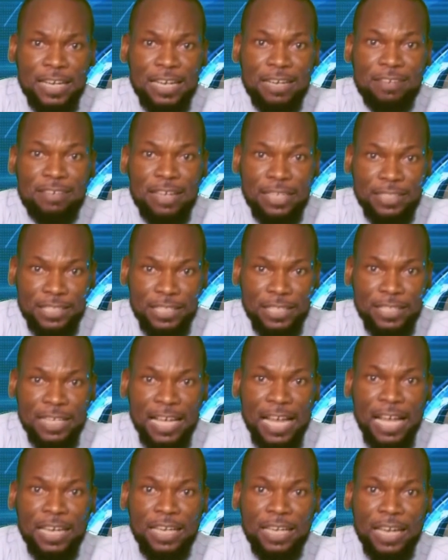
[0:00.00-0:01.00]

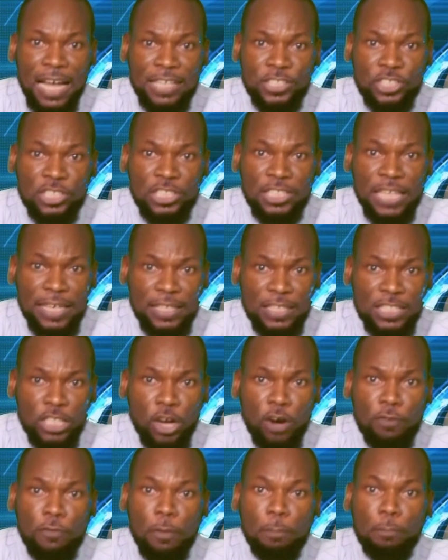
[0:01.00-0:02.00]
creating a large tent
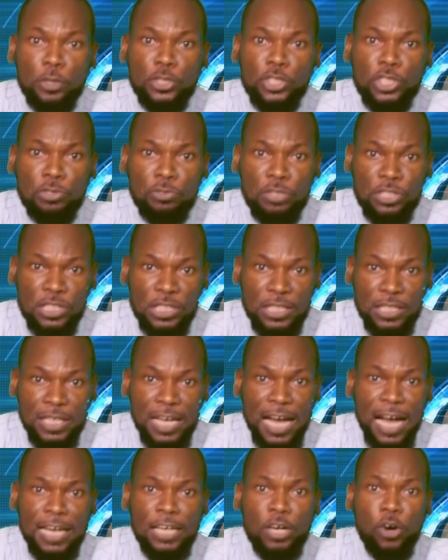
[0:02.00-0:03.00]
of
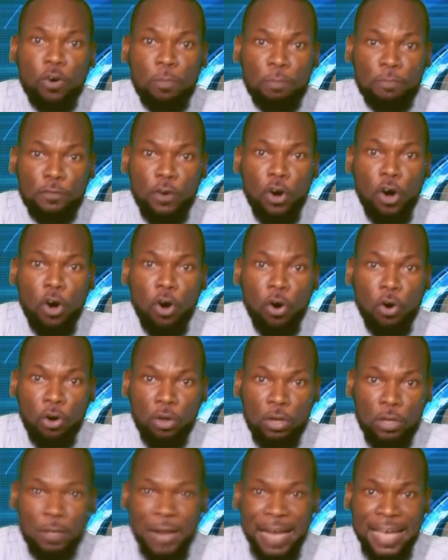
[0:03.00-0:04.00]
opportunity and hope for
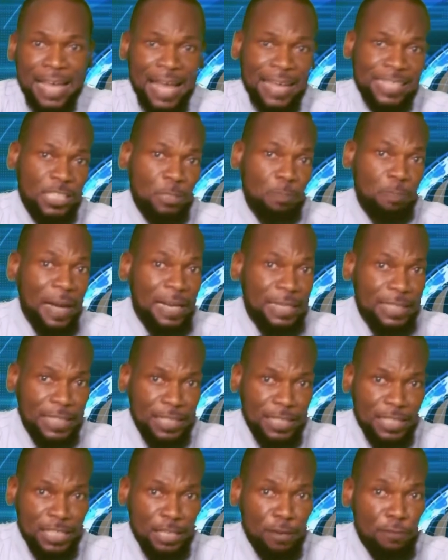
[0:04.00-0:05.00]
all by
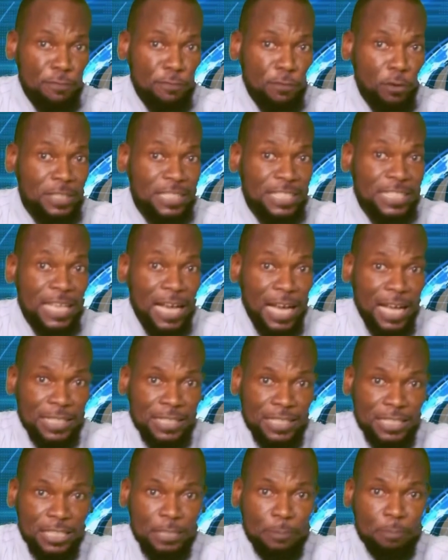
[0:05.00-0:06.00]
expanding the
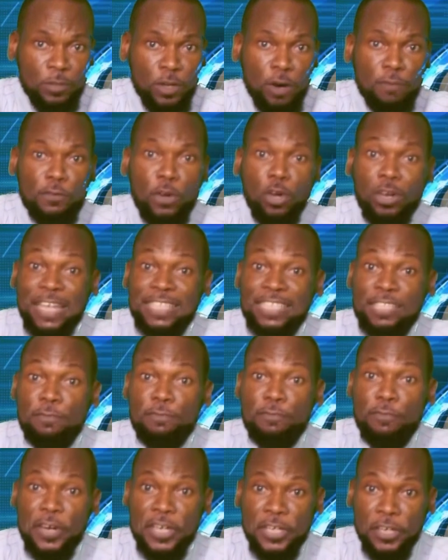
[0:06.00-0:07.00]
frontiers of collective
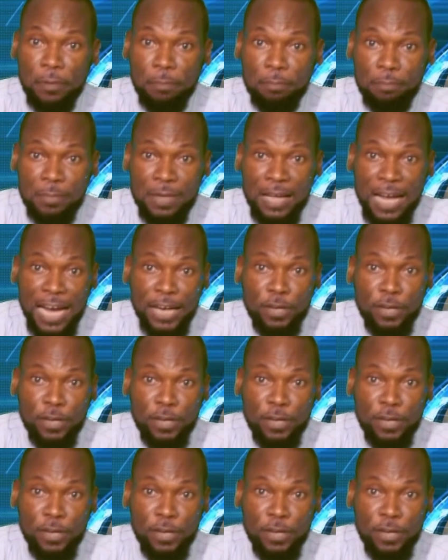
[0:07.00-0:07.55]
freedom